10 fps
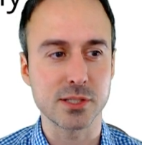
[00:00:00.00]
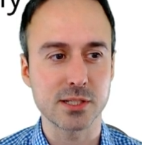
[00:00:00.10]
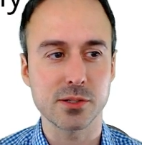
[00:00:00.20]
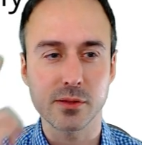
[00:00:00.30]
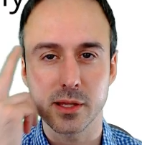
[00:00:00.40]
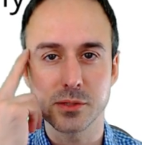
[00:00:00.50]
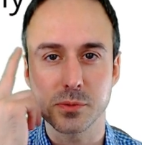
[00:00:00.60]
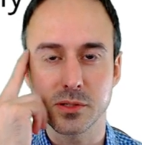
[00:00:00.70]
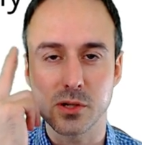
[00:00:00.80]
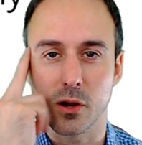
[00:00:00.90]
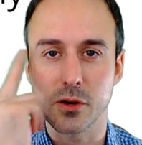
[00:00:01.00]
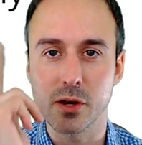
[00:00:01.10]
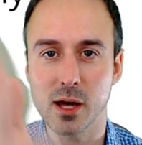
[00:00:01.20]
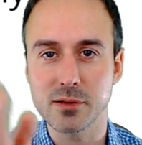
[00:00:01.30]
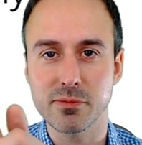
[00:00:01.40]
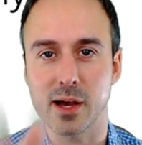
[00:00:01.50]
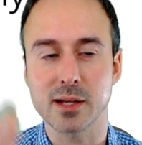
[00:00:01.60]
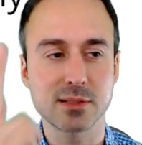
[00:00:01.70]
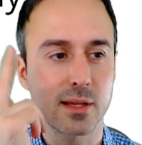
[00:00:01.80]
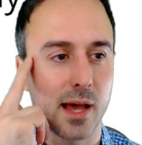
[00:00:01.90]
These are things which are not
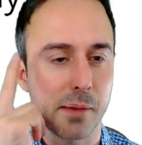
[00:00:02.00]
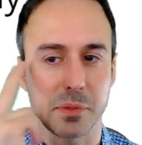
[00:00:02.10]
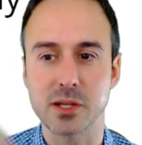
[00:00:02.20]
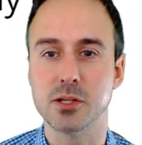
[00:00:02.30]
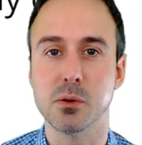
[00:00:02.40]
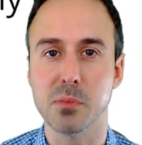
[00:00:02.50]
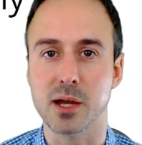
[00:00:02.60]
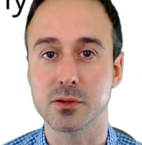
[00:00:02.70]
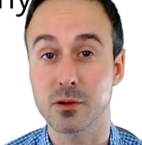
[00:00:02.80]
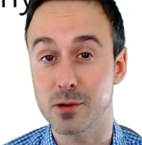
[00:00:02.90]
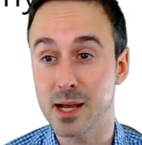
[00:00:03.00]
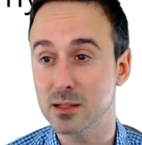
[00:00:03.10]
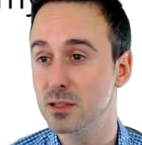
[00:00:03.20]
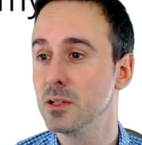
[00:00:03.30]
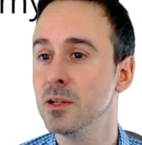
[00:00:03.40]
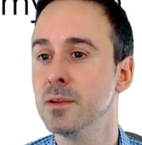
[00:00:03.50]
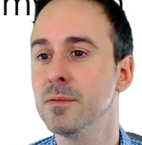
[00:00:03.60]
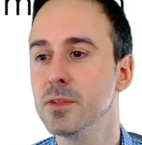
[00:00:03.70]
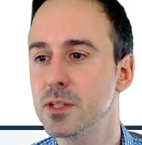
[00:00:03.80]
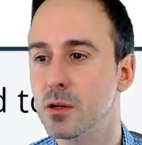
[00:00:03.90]
facts. They happen in your mind, correct?
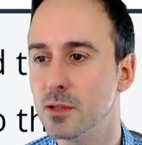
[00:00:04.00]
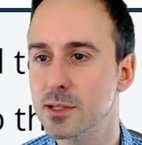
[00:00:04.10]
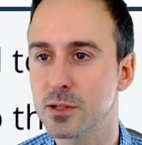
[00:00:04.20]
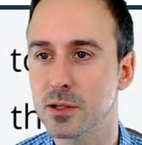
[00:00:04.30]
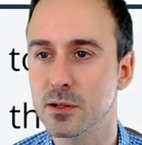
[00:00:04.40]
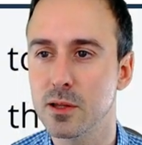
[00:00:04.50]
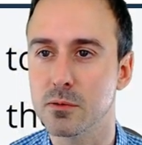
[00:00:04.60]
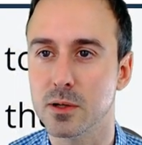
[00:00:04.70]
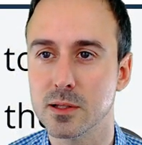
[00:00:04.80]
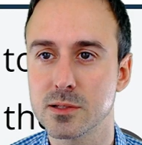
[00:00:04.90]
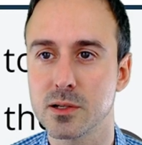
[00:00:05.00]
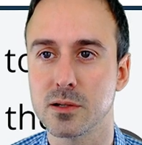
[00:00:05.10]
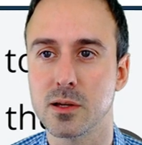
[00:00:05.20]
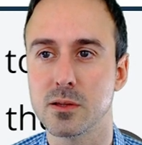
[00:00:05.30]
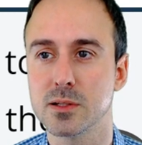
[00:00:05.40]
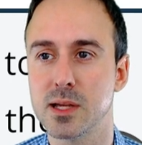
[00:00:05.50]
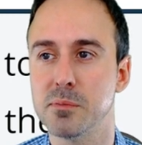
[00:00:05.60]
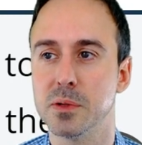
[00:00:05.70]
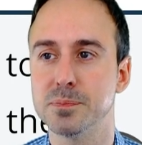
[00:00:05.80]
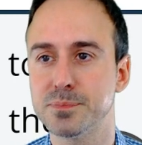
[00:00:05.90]
So let's look at another one. Let's look at another
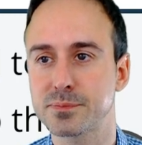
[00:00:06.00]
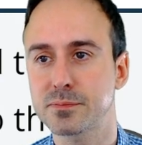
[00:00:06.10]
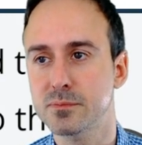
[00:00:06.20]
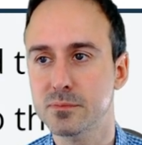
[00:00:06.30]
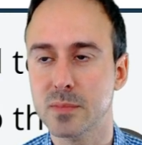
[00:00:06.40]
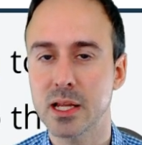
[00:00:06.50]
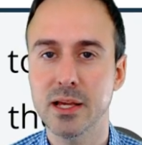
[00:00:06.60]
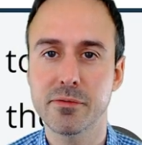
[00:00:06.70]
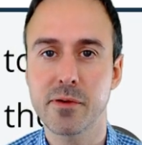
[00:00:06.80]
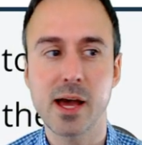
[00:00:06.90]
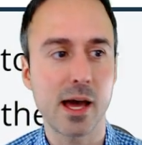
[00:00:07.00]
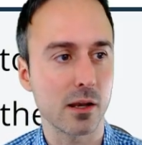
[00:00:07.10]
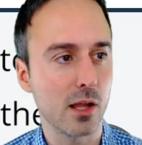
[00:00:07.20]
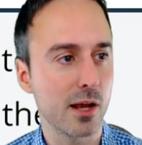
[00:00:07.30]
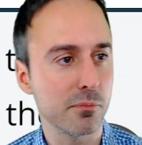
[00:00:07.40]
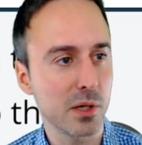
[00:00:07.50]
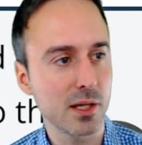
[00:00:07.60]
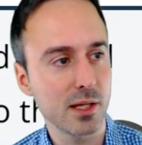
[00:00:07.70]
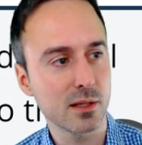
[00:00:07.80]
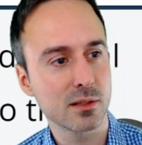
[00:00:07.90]
example. If I had a lot of
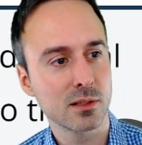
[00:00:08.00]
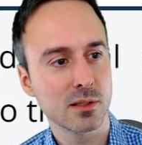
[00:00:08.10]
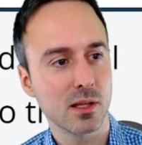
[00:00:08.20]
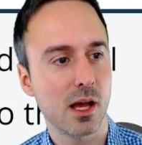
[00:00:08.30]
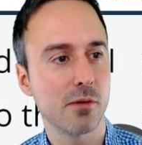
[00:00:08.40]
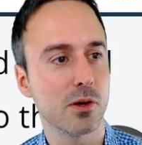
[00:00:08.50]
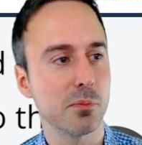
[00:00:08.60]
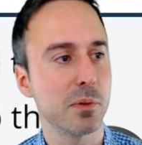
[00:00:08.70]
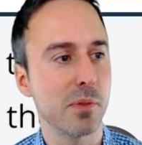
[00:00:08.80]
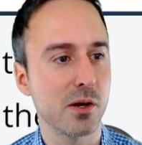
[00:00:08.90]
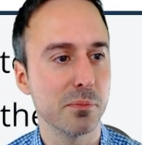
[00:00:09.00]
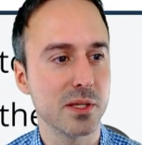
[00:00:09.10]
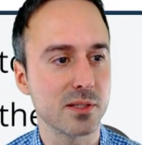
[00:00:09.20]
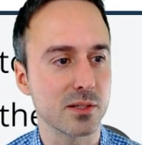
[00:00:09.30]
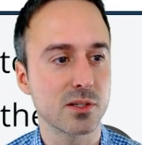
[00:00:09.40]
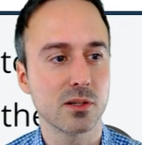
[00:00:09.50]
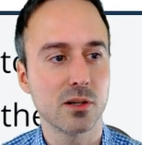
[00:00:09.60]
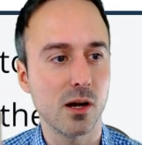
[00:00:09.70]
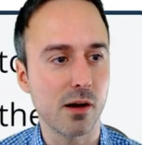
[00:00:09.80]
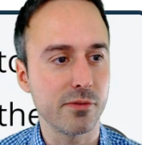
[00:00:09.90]
money, I would open my own business,
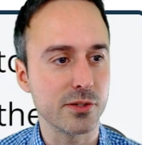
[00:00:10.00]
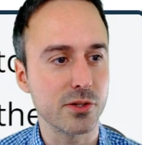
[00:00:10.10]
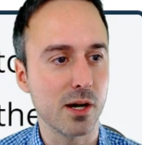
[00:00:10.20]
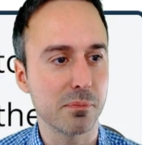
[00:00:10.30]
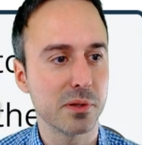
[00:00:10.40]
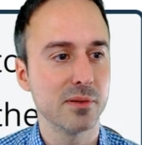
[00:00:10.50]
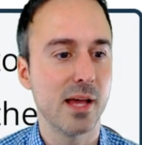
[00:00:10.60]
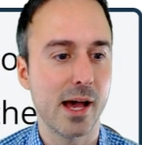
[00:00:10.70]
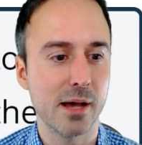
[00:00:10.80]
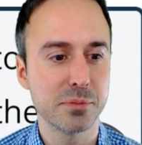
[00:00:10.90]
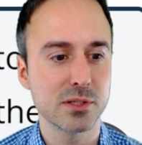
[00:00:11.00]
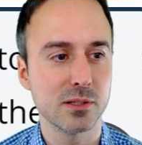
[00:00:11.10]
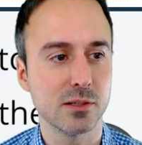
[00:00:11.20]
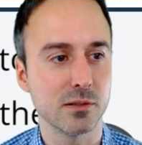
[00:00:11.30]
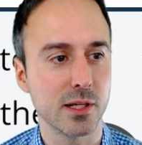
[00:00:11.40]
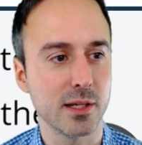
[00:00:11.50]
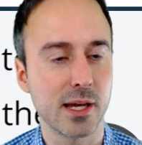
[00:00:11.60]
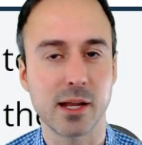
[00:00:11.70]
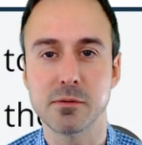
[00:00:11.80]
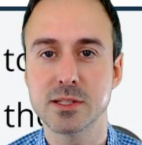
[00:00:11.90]
coffee shop. Absolutely.
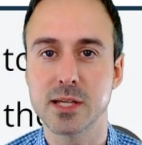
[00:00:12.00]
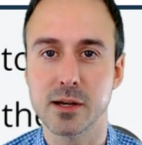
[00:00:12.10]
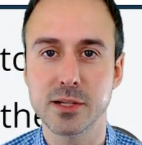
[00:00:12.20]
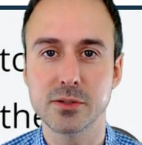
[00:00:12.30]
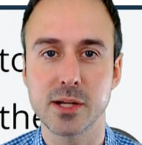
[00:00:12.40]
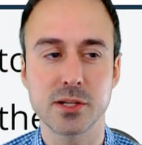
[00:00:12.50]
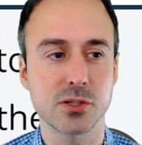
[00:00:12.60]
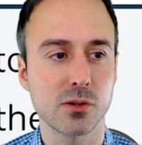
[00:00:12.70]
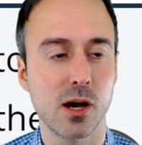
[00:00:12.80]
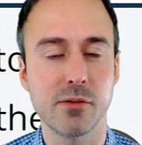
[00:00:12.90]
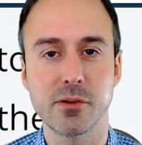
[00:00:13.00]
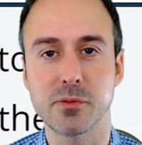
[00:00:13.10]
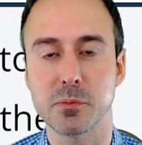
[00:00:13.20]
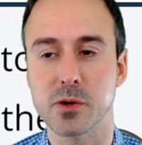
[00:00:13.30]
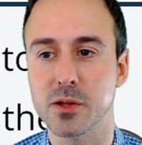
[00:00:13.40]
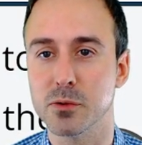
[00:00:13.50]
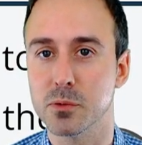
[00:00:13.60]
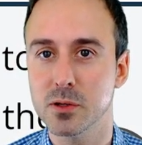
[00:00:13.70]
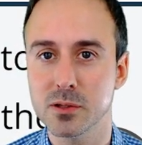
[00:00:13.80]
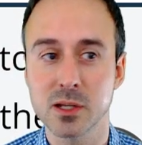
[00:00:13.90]
And I would sell international coffee from around the
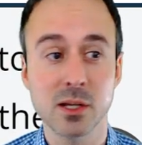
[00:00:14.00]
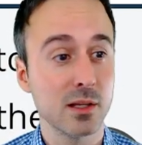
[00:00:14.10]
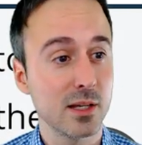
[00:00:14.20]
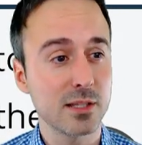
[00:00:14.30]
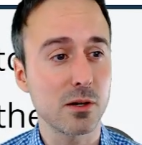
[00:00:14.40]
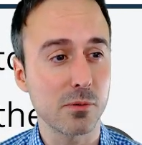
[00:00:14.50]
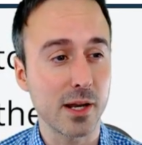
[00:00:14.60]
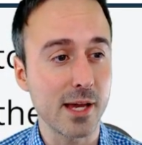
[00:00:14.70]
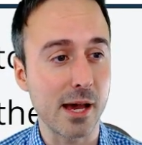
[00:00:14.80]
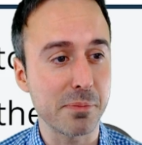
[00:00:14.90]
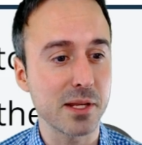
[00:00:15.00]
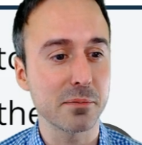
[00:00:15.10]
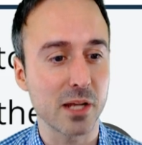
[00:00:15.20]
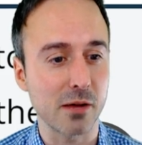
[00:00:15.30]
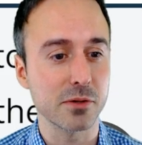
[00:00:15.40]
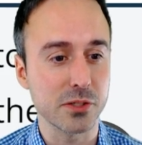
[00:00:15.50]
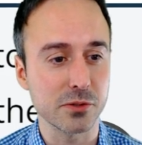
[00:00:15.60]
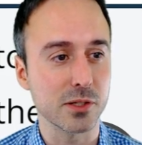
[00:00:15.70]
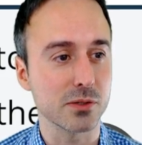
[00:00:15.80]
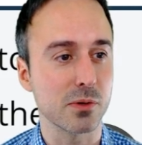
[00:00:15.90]
world. It's already happening, but I would do
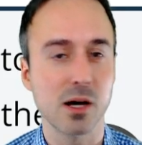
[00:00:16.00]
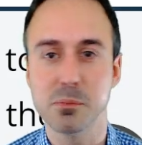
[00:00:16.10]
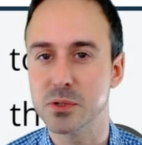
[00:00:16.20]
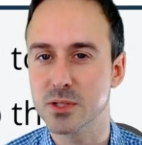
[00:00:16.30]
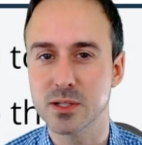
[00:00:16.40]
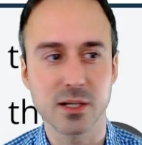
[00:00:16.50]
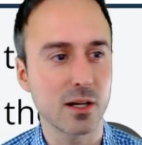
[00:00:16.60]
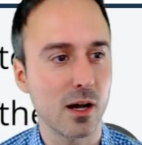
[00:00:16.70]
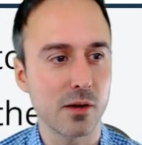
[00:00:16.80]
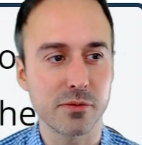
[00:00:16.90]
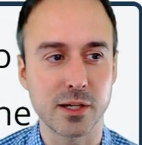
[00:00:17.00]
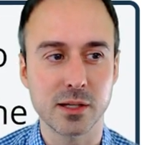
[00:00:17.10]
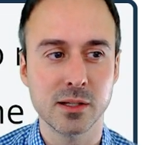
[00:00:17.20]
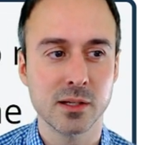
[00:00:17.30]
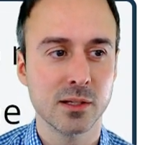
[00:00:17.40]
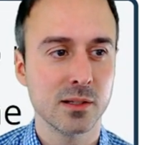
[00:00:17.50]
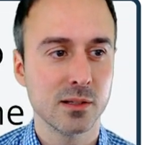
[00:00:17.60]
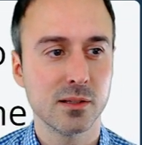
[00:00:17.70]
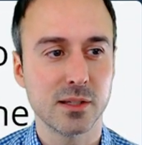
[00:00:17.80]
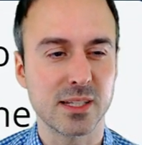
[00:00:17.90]
it as well. Brazilian coffee,
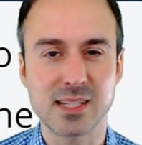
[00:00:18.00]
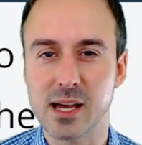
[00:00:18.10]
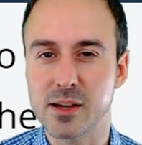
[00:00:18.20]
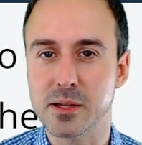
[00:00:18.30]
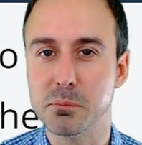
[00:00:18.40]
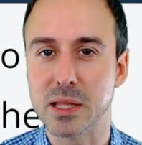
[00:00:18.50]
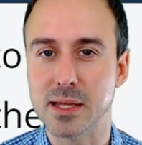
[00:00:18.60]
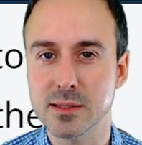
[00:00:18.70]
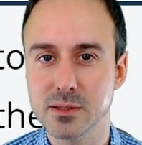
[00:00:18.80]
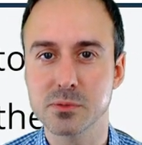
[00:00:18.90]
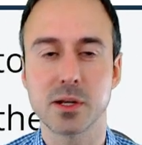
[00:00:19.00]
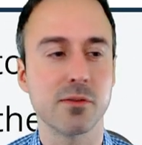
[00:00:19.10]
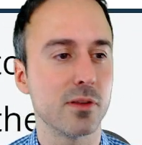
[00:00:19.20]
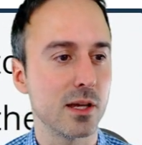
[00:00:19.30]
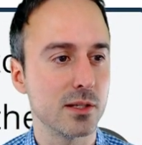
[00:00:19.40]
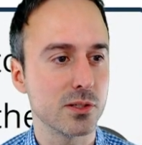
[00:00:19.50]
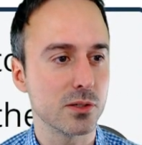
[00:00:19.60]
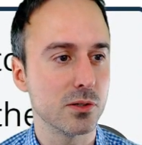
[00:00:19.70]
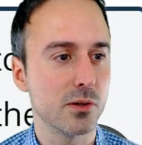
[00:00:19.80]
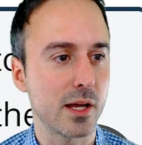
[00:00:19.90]
the Italian blends, whatever they
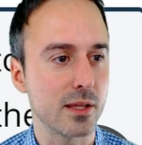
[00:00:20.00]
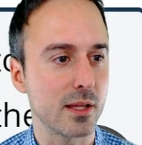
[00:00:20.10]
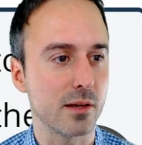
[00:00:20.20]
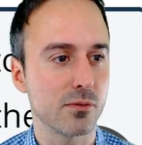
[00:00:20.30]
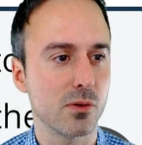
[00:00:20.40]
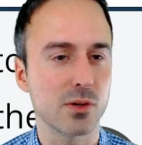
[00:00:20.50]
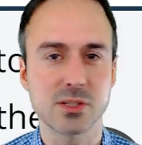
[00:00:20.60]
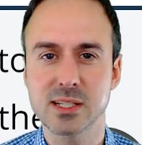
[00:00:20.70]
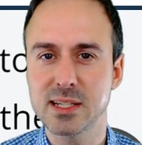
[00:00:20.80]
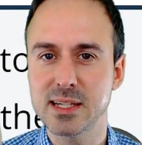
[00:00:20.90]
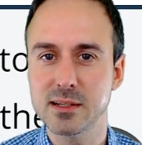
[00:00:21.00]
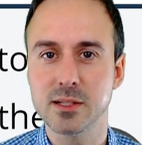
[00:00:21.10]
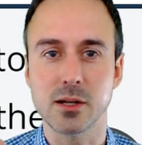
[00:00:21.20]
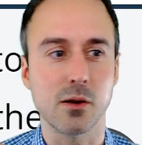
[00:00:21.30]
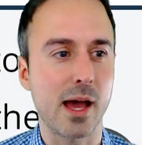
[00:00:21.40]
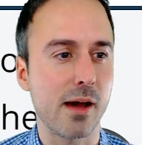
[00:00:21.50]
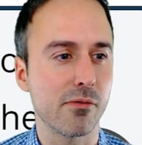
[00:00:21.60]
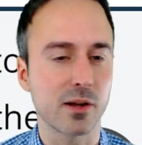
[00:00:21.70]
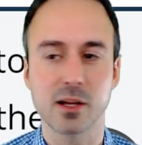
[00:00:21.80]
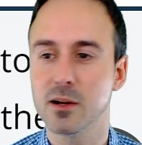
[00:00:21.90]
do, and then, of course, you know,
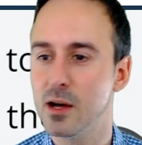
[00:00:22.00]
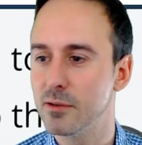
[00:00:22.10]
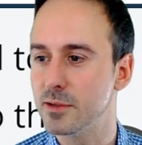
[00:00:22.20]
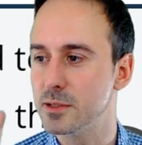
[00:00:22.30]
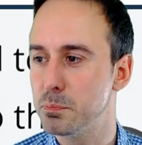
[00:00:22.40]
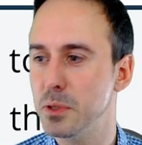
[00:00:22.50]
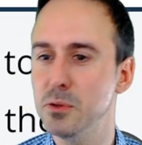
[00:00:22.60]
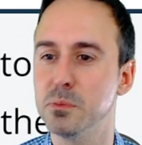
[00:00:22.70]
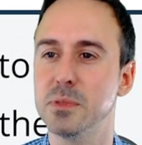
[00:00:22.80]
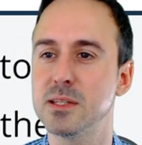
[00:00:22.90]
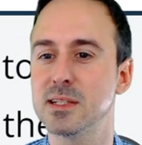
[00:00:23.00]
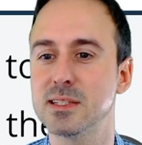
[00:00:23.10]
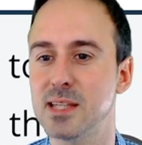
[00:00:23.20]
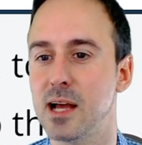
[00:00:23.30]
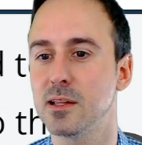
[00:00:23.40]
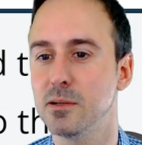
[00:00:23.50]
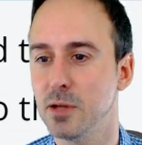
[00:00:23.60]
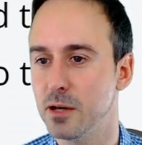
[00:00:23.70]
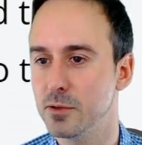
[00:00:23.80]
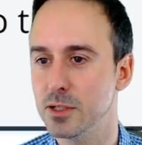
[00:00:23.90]
African coffees. Boom, that's exactly what
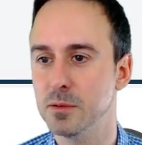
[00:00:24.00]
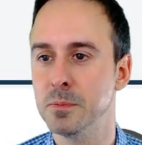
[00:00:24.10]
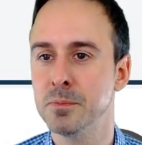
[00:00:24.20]
I would do.